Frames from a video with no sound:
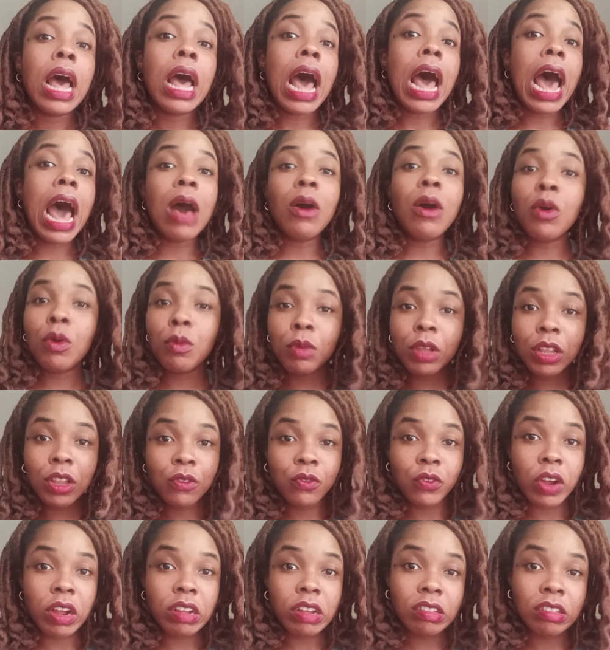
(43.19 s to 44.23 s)
I will be the
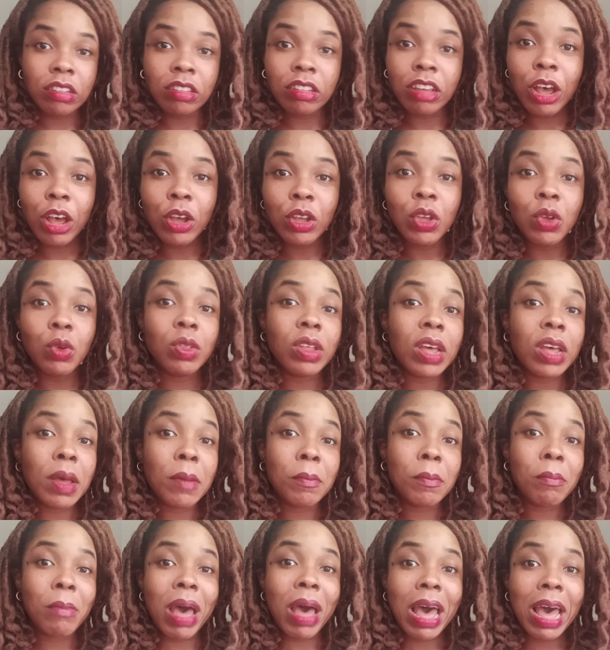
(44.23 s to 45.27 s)
first to tell you
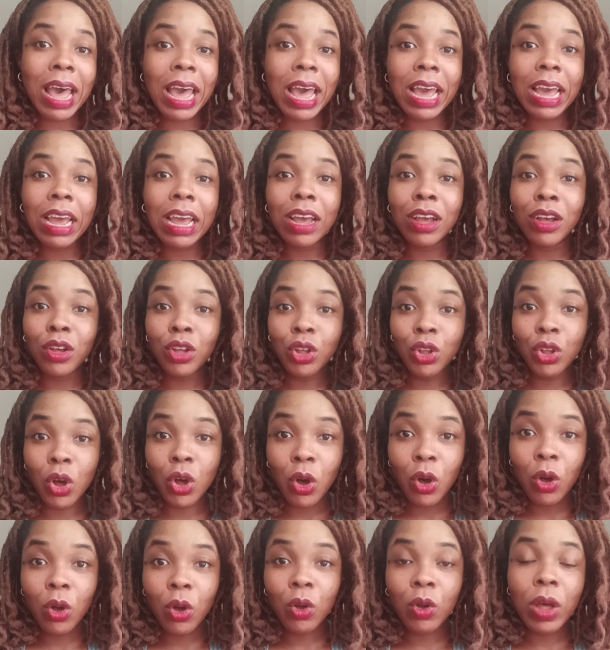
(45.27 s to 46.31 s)
that my
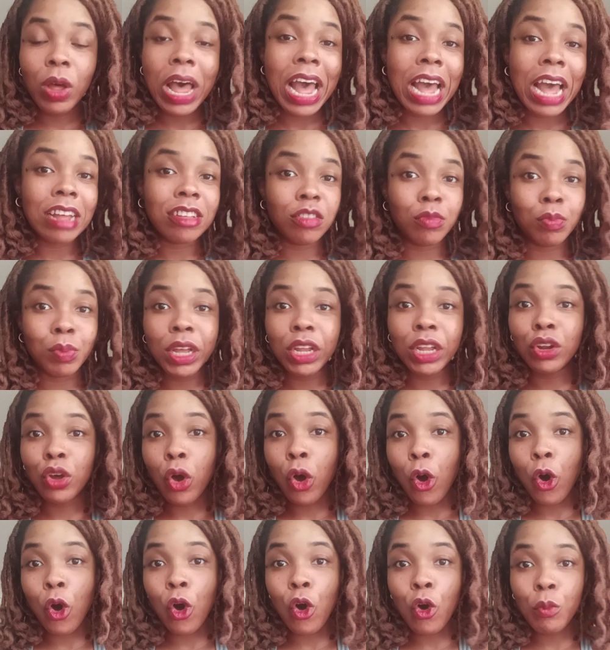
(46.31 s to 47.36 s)
goal has been
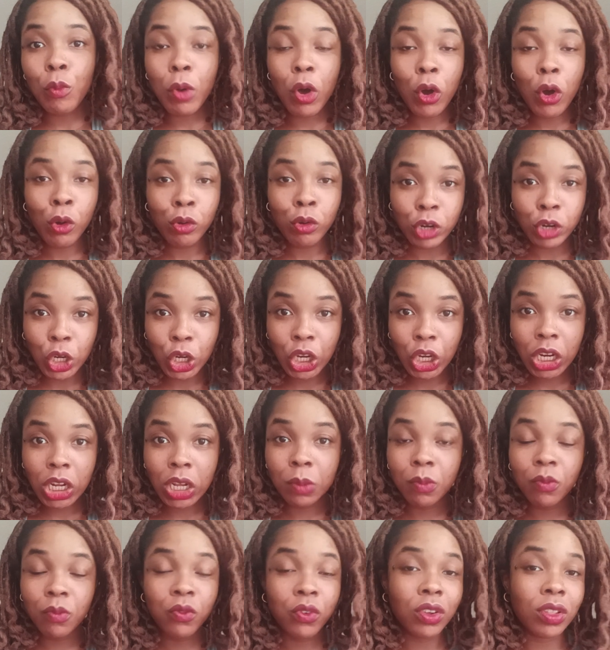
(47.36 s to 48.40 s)
home
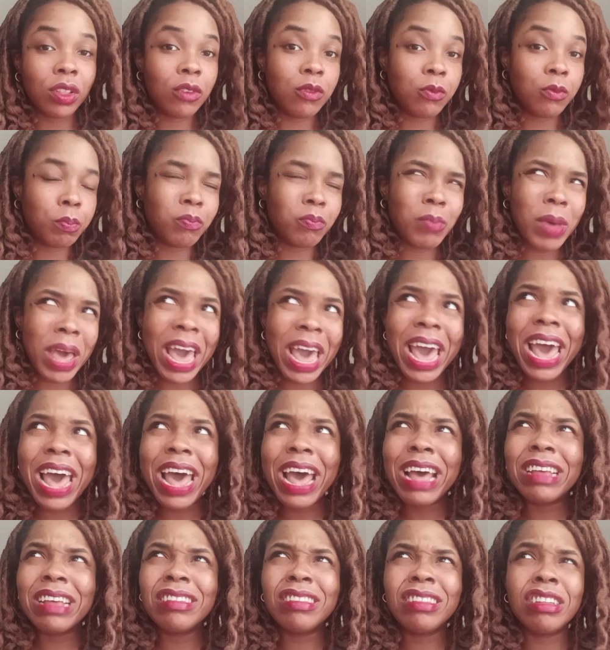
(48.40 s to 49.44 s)
ownership for the
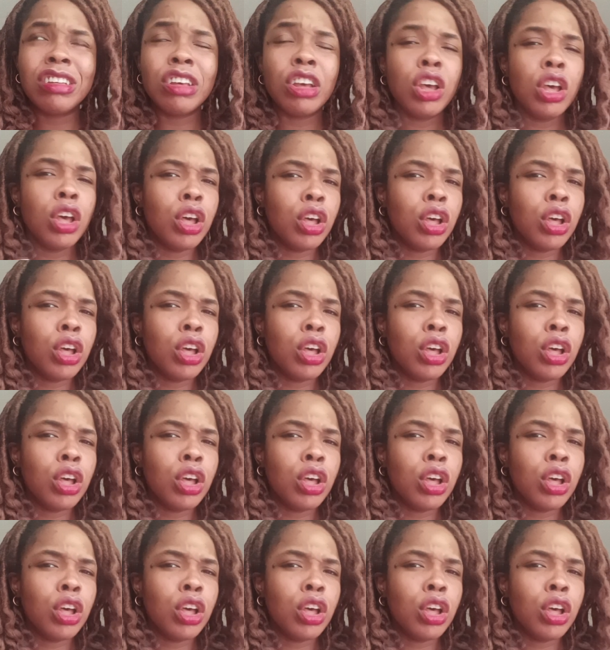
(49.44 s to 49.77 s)
past